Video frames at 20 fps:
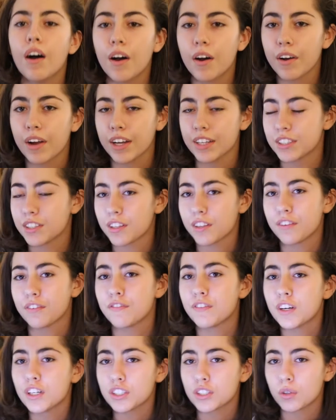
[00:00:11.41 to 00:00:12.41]
Okay, so the
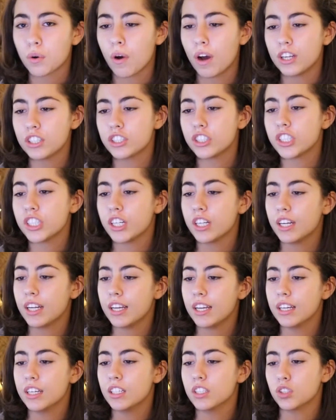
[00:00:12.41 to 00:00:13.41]
first question
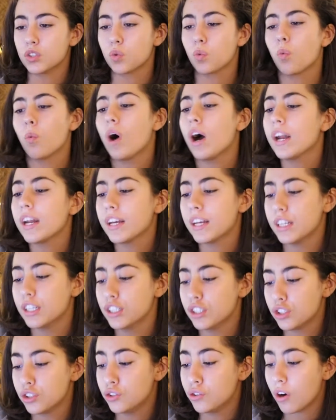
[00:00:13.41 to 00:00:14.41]
is, what
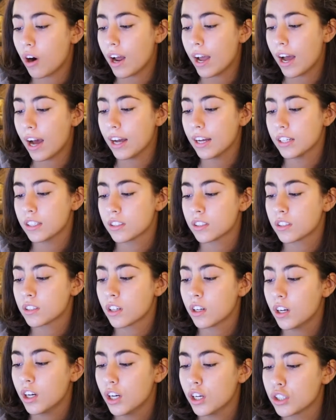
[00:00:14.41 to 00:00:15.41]
is dry ice?
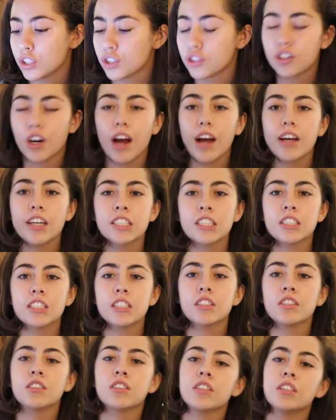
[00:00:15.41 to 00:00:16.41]
So dry ice
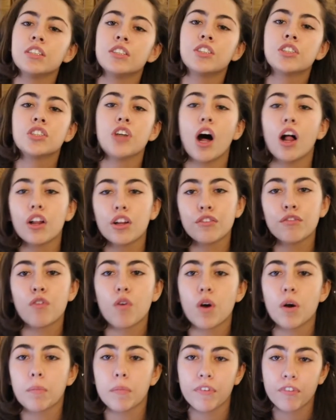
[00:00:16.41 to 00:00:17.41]
is the solid
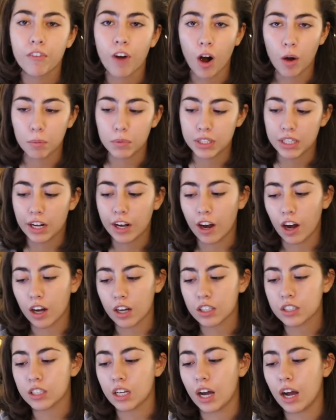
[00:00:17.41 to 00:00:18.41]
form of carbon
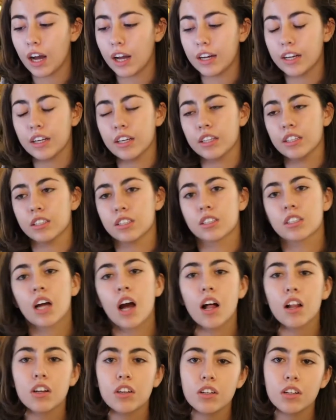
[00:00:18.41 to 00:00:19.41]
dioxide. It is
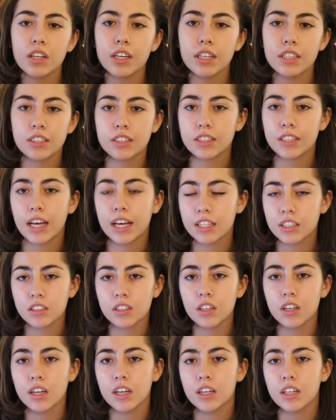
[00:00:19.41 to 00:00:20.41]
colorless,
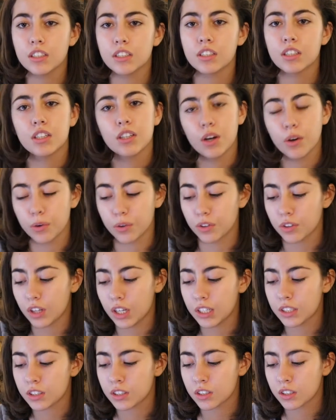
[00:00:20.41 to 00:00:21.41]
tasteless, and
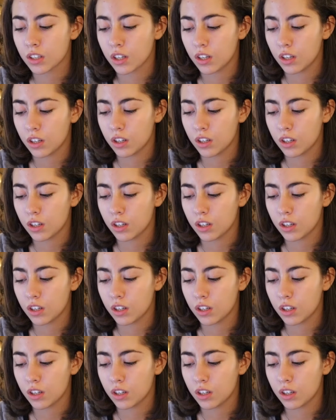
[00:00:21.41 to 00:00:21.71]
odorless.